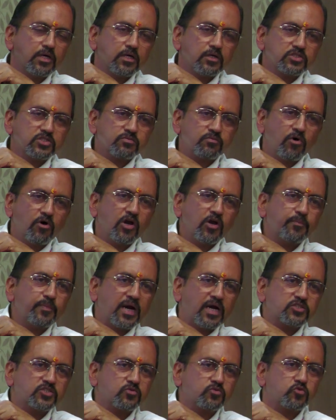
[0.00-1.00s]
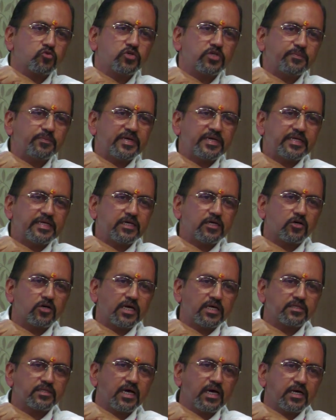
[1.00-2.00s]
small plants of 2 TPD or
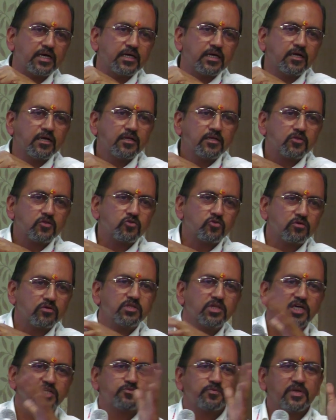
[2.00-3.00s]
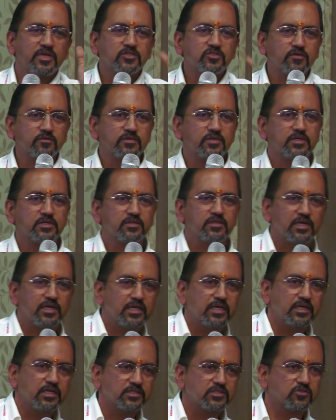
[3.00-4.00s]
like that, though the experience of the
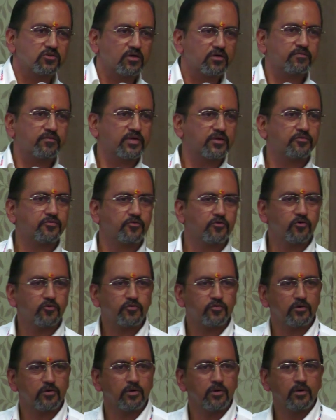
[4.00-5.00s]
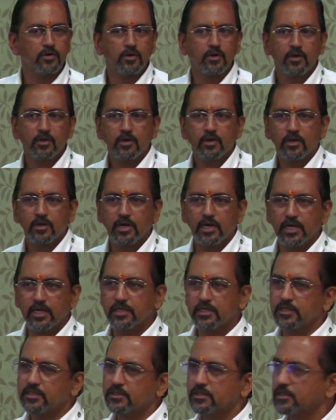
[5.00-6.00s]
Delhi is not very fruitful,
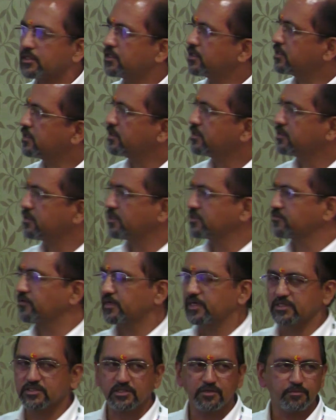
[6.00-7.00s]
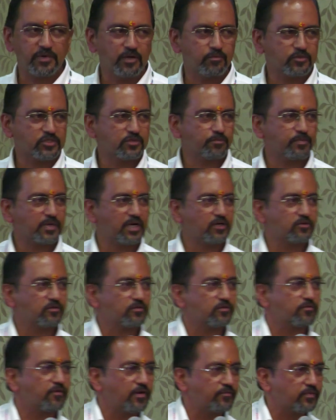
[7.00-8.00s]
right, as far as the biomethane plant of
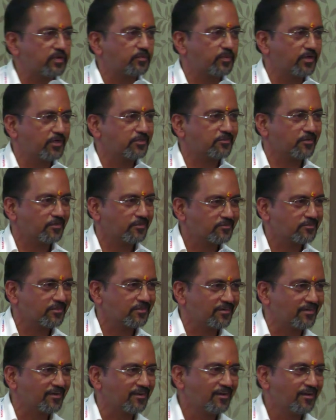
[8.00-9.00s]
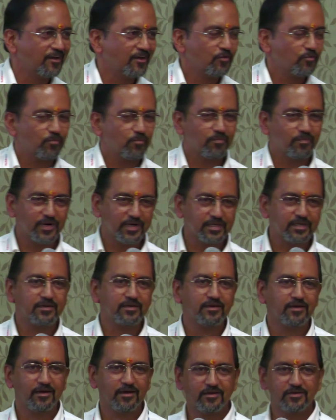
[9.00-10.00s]
that 5 TPD is concerned, but
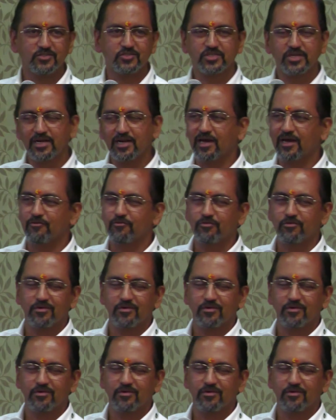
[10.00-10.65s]
still I